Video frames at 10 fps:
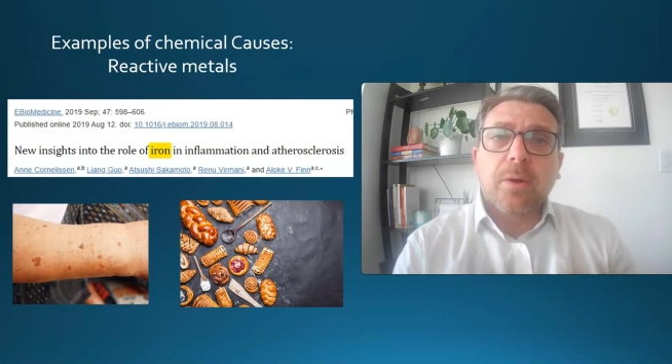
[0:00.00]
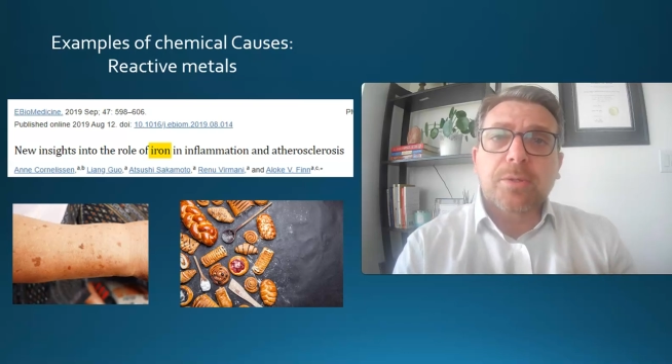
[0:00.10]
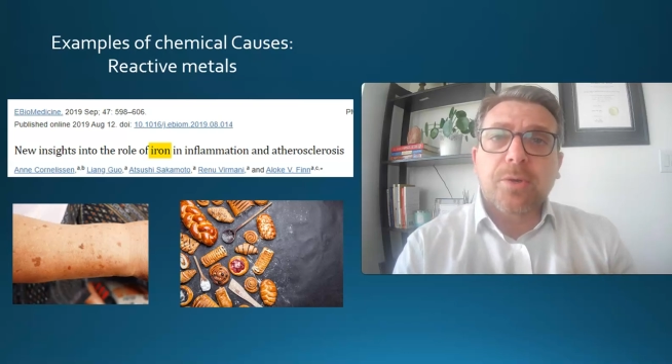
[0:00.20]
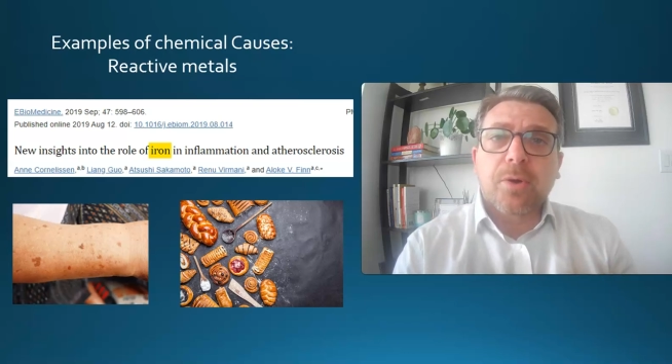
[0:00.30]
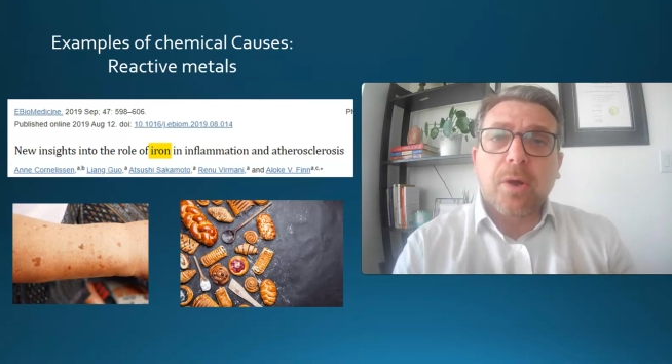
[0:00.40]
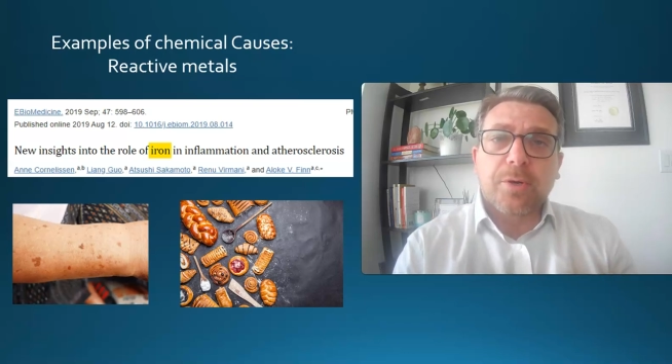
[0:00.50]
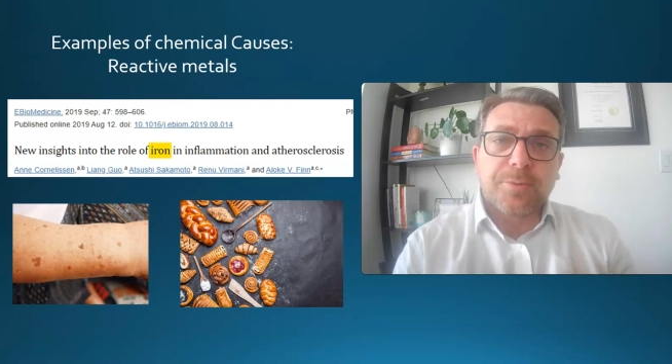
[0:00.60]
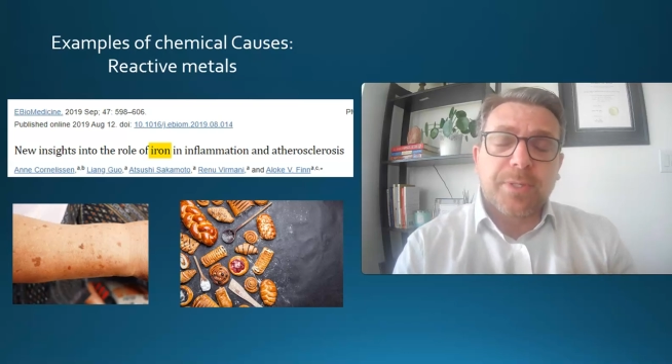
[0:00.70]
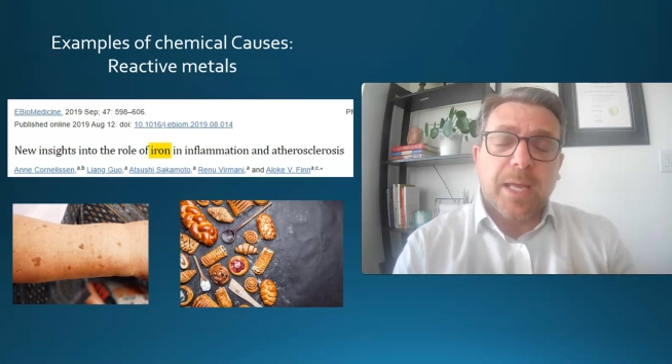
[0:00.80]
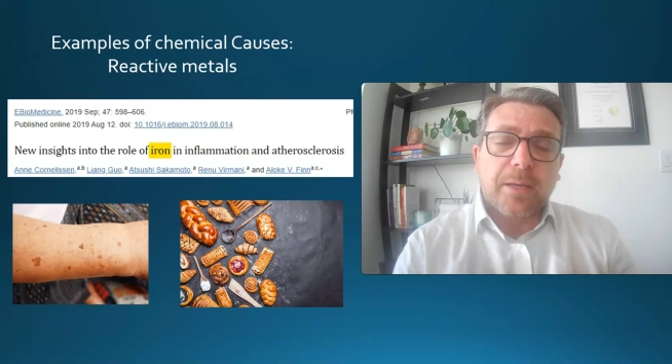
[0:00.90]
also
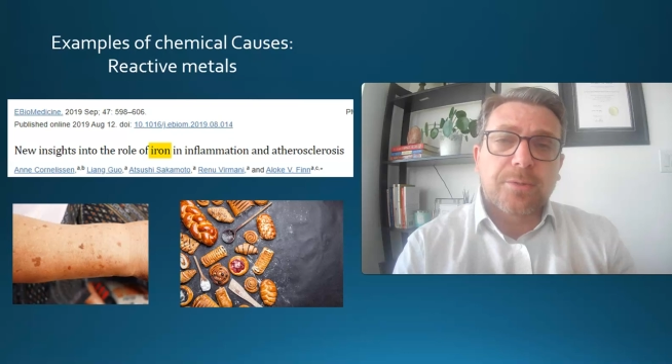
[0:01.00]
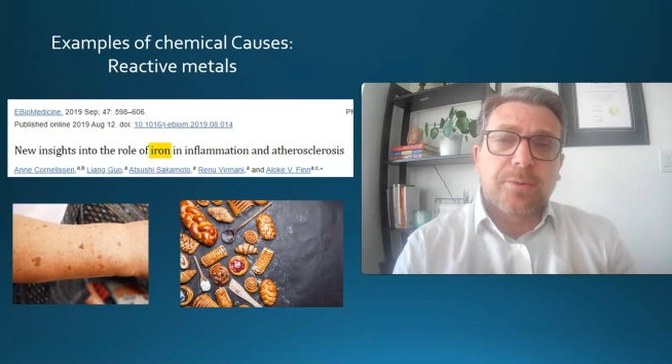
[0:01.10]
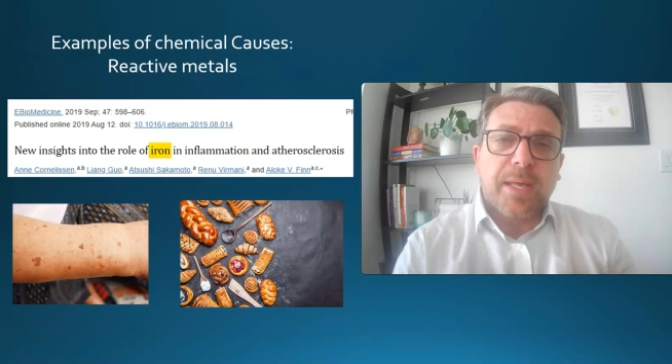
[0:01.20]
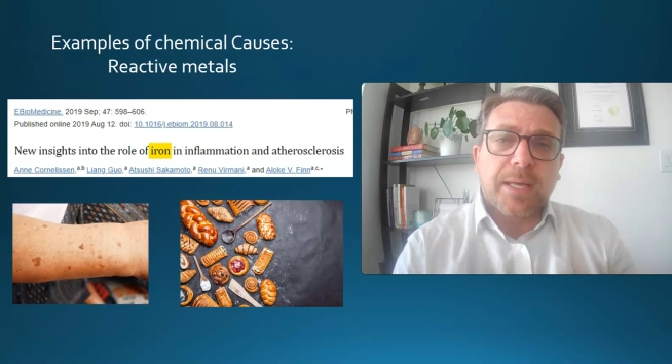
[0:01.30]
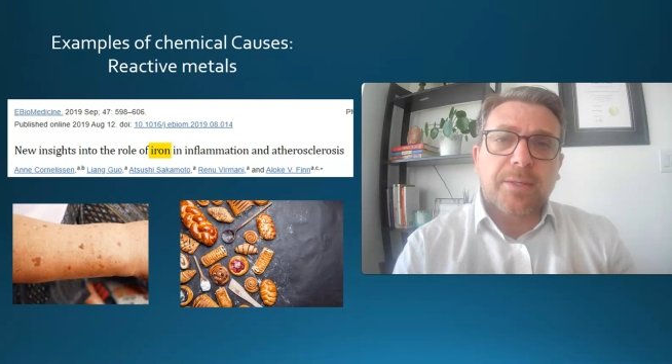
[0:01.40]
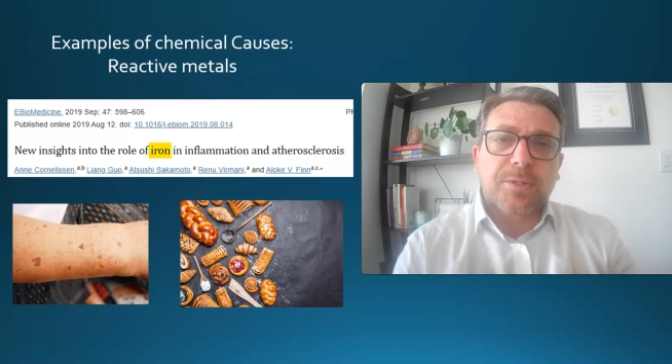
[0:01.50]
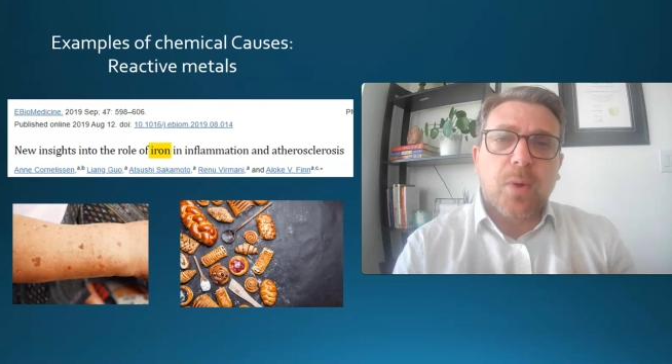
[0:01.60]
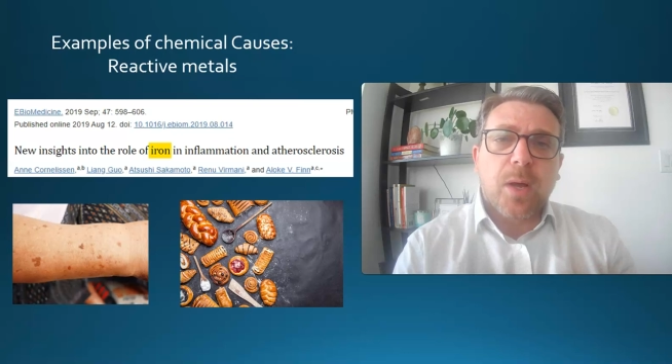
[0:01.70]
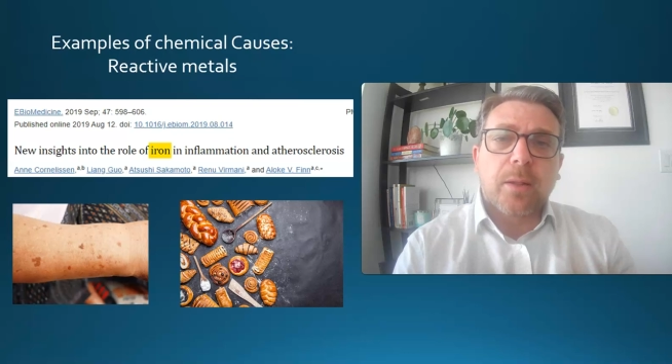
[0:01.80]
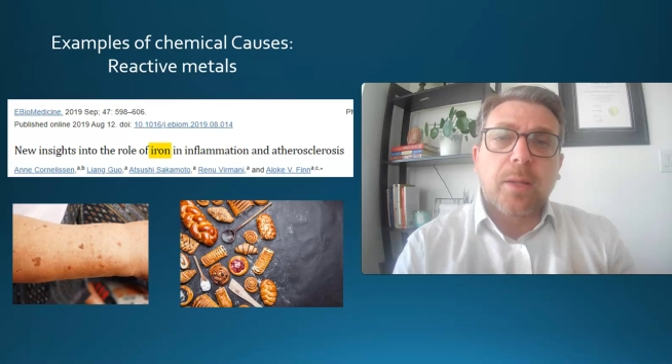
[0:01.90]
contribute to that as
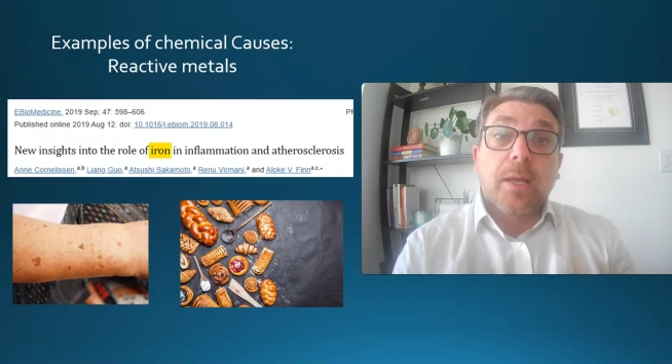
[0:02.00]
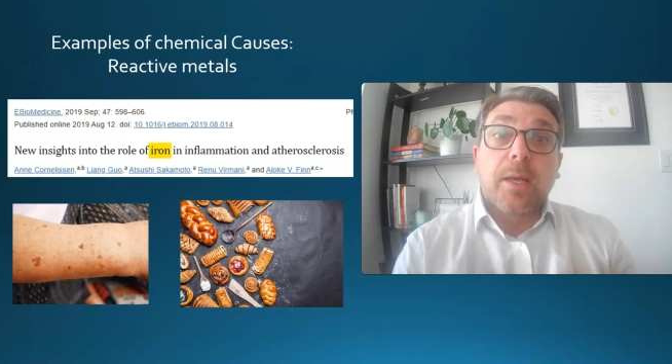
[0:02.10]
well.